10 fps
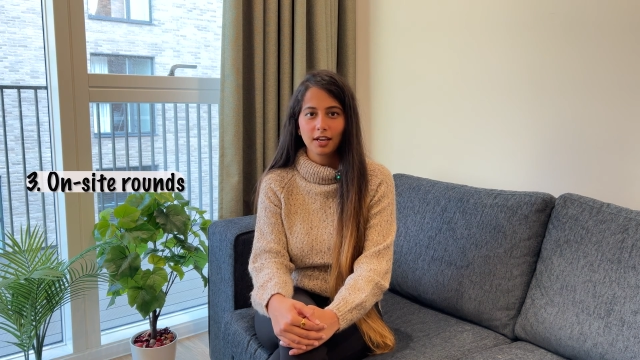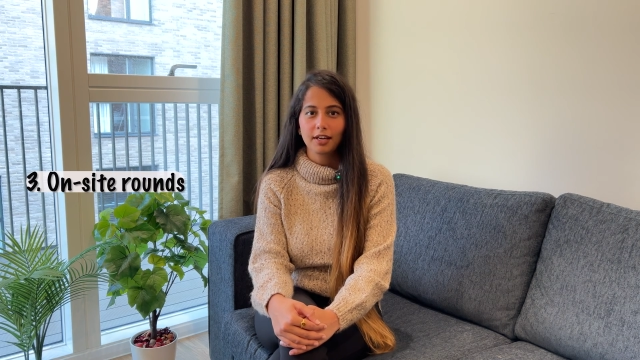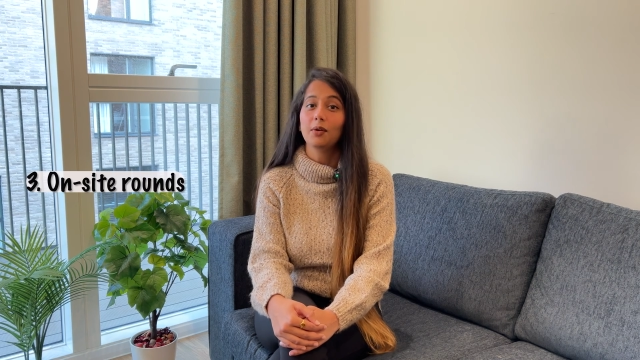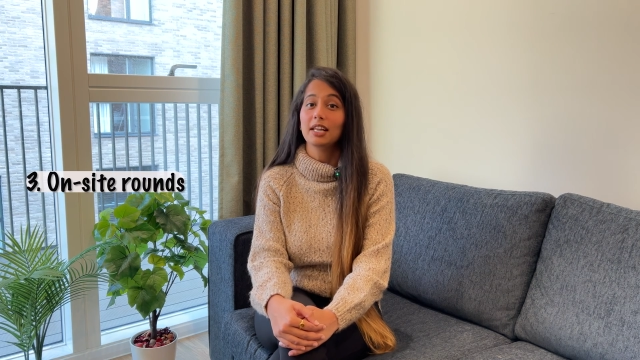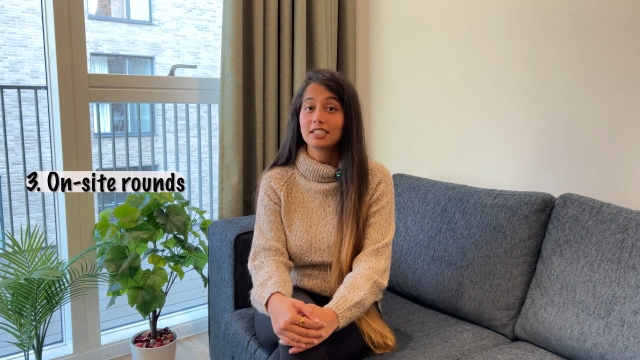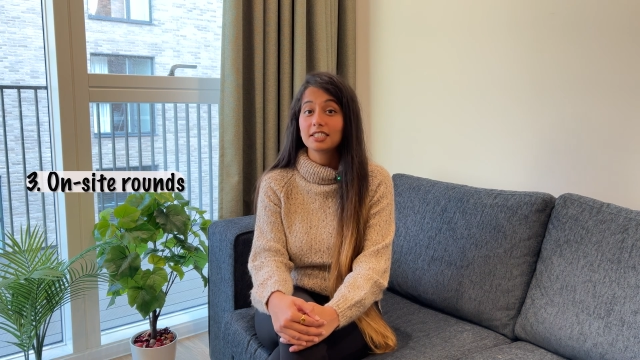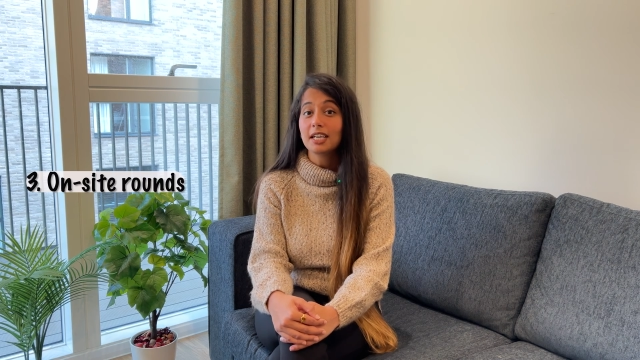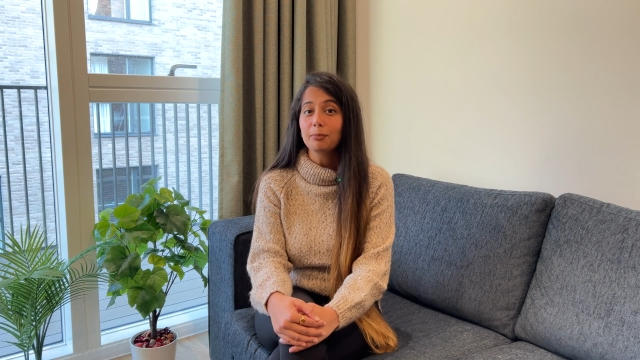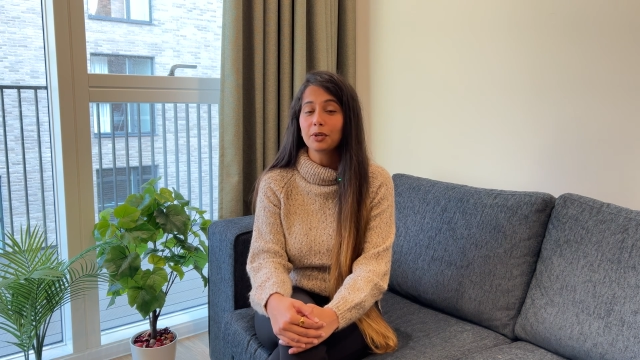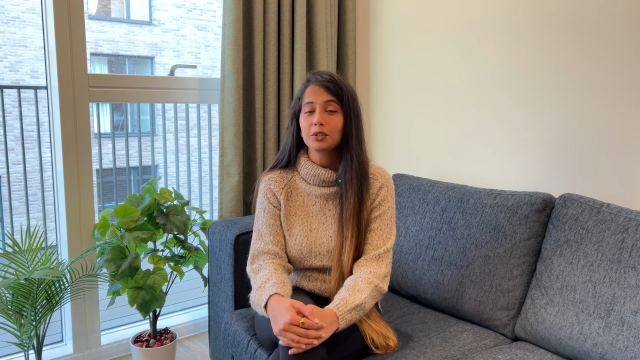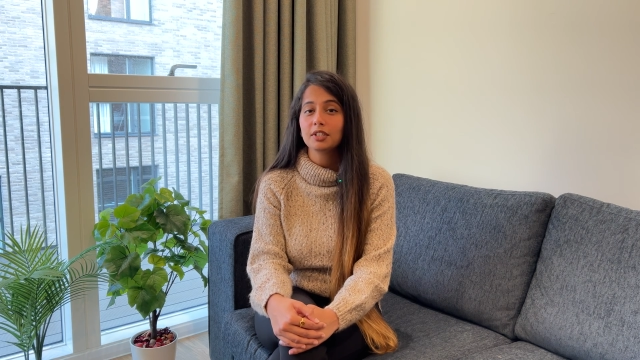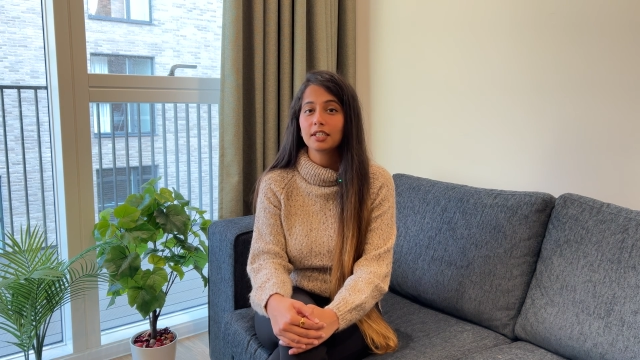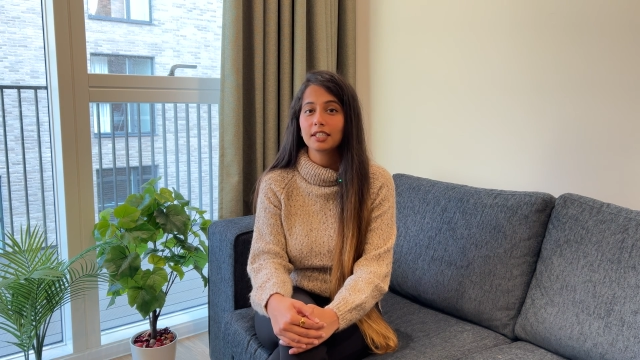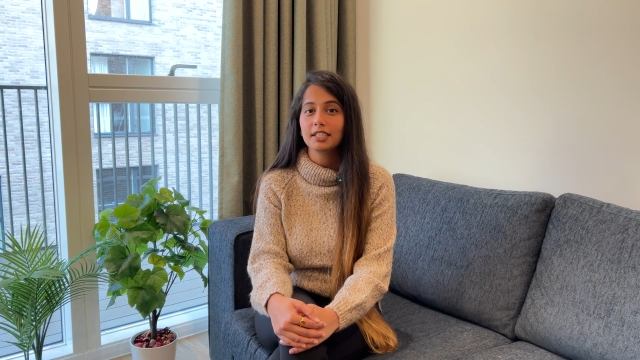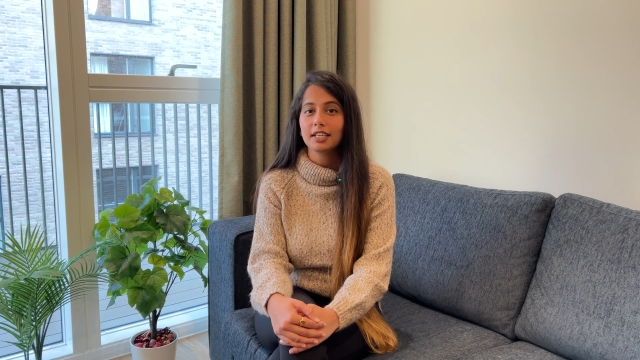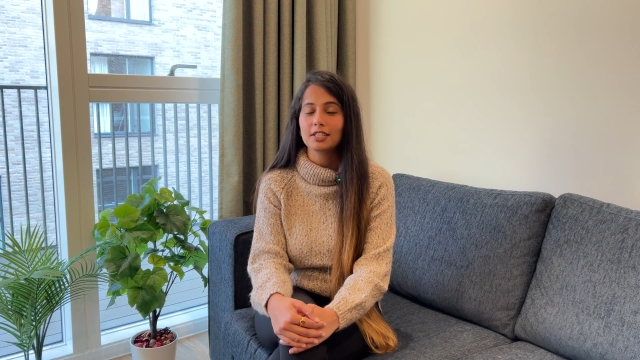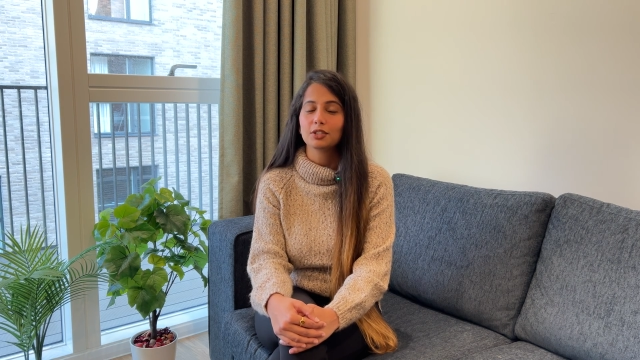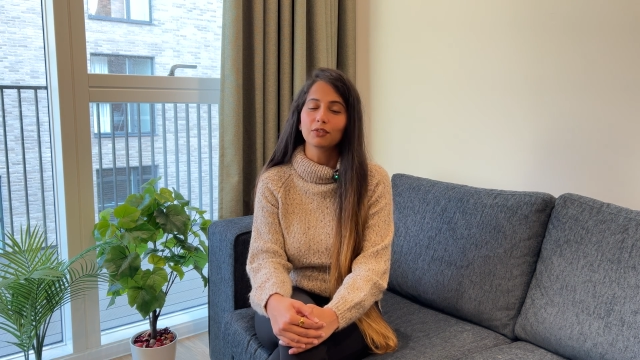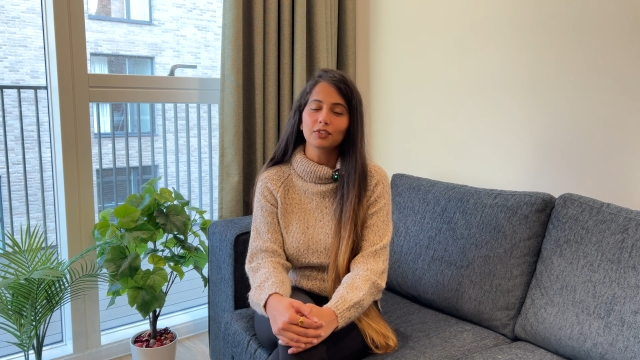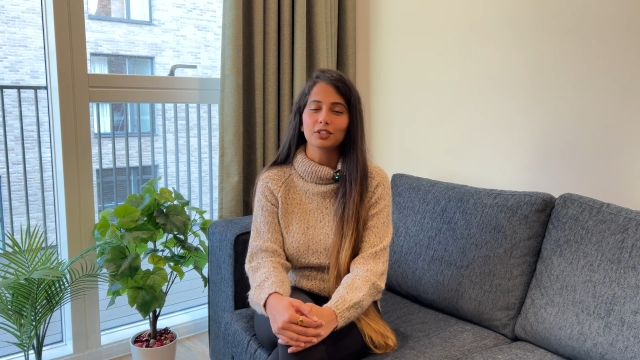Now let's jump into the details
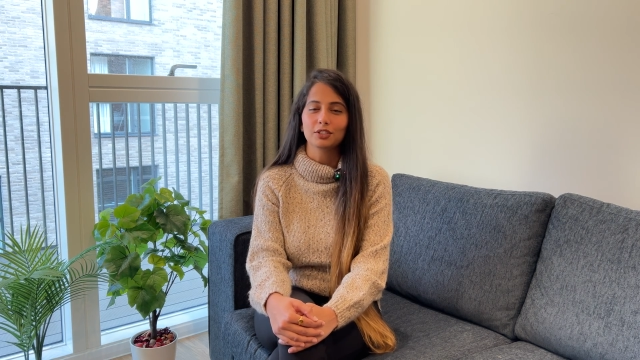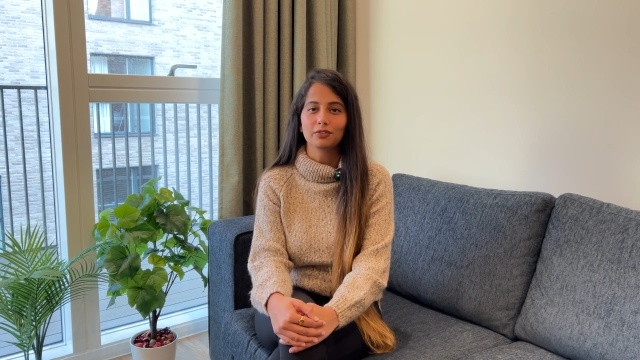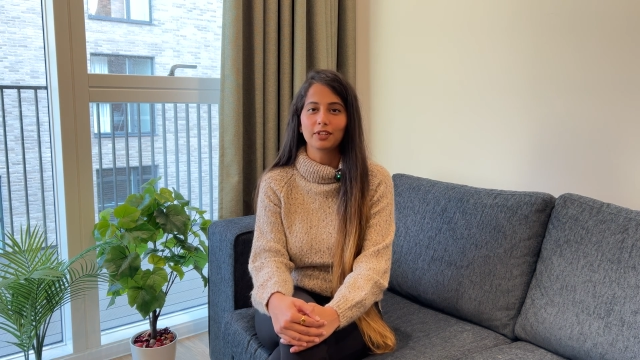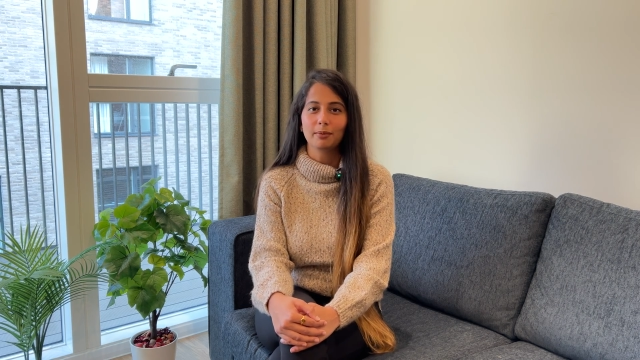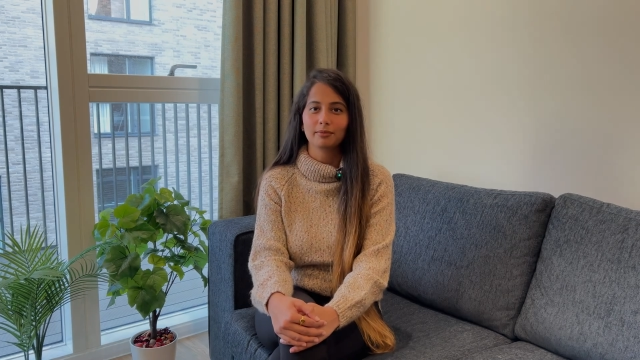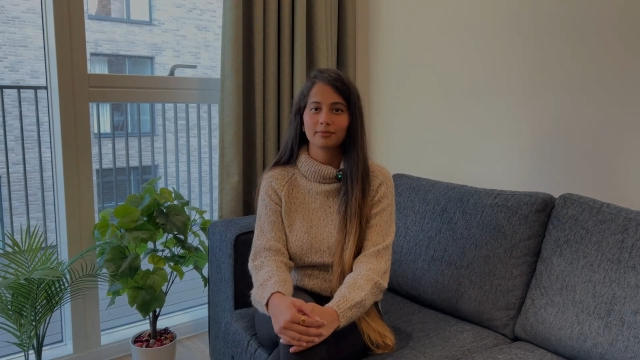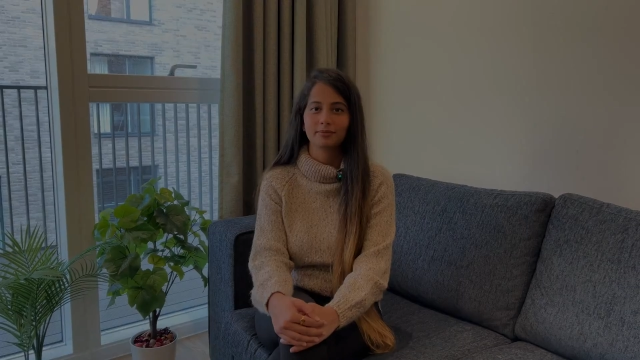of each of them.